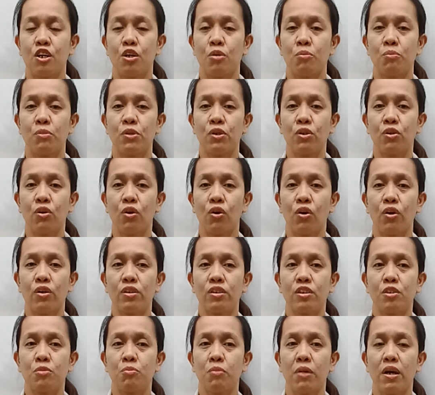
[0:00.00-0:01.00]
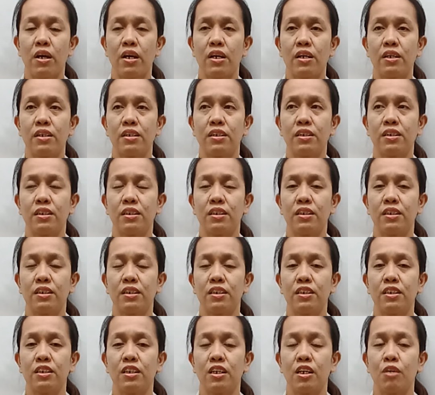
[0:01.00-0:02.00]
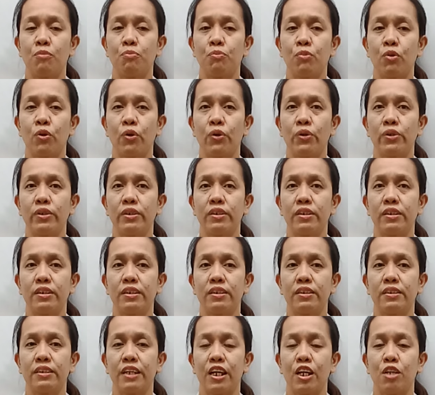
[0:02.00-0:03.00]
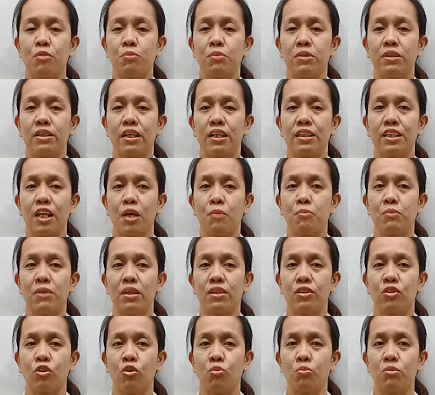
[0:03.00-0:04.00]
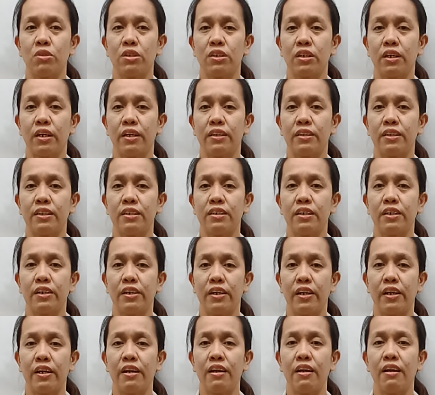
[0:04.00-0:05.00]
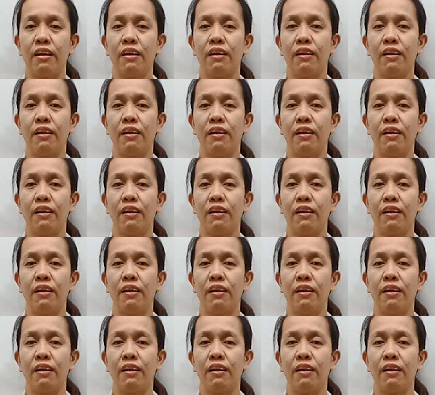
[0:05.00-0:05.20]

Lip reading: Because my employer tell me that I'm not communicating her.